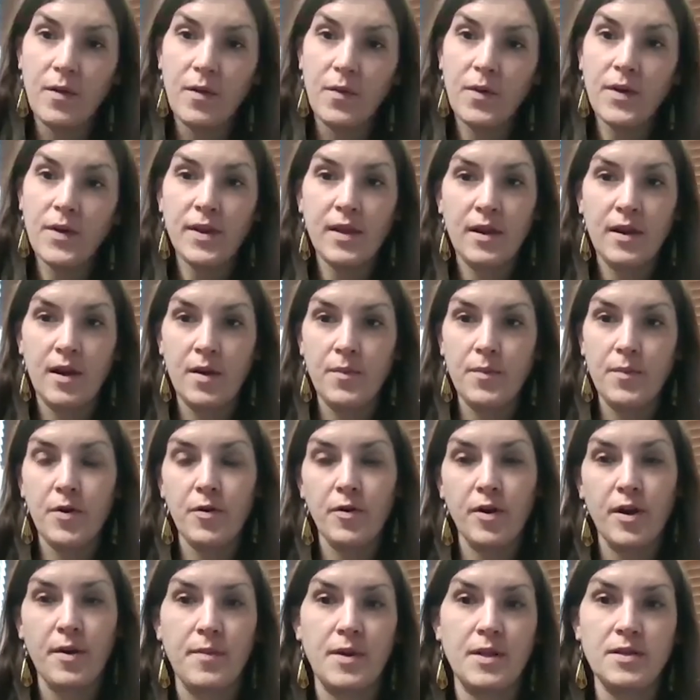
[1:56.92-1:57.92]
within our
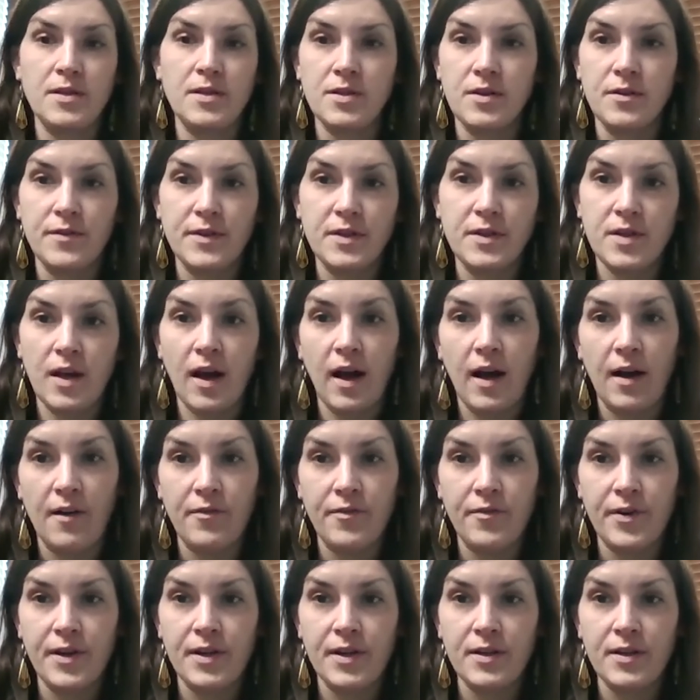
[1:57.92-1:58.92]
program and service
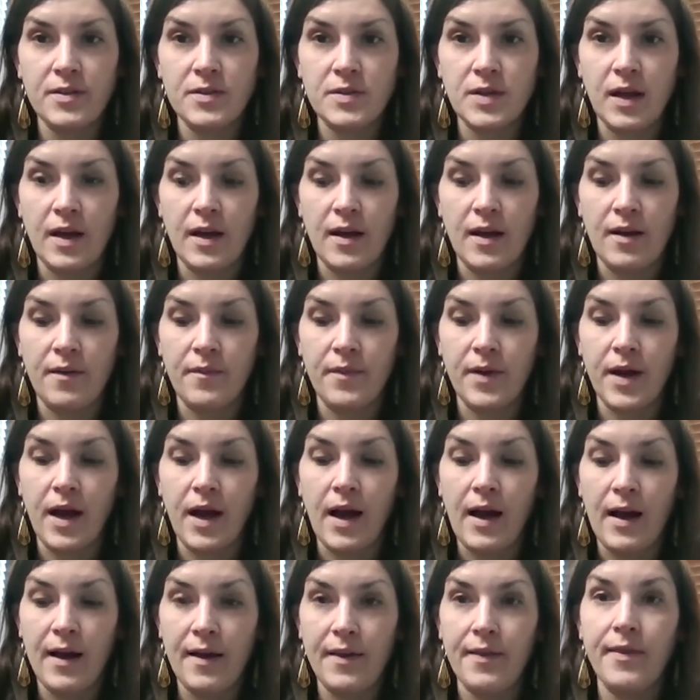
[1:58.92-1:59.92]
offerings um,
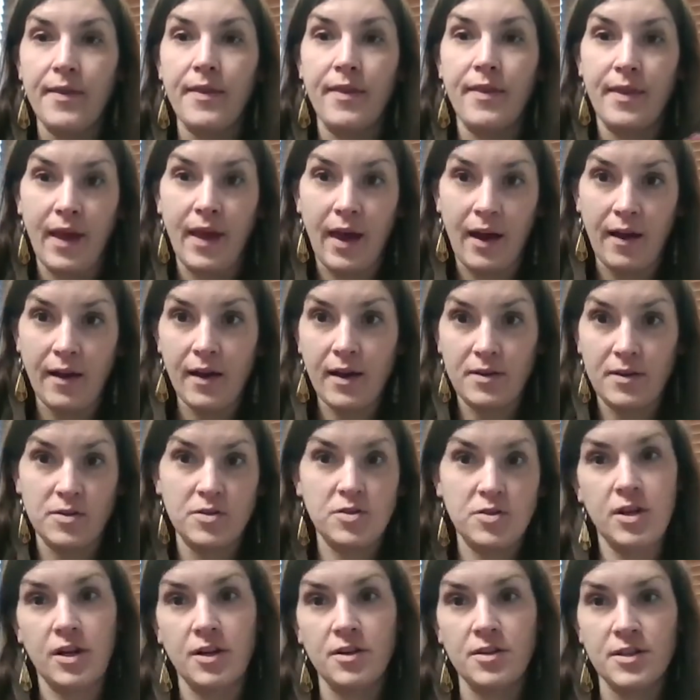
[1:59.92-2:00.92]
on that
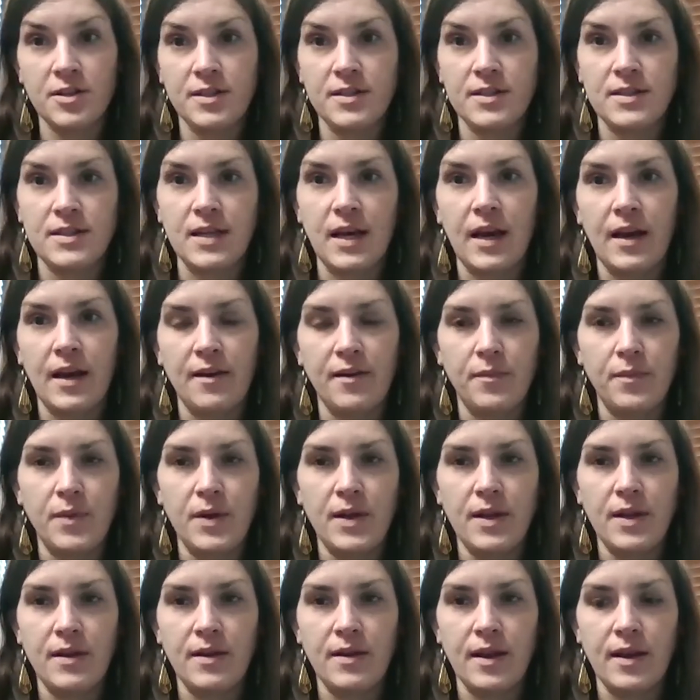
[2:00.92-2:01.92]
construction side of
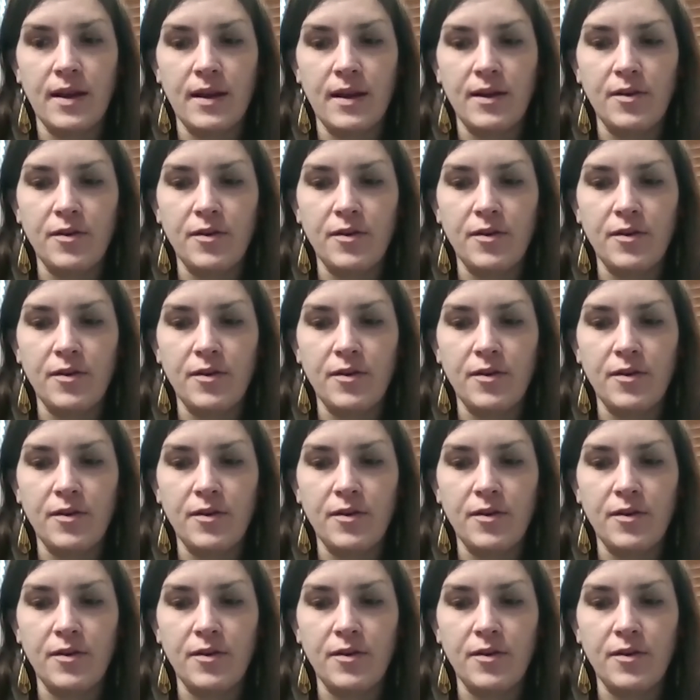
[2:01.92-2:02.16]
being that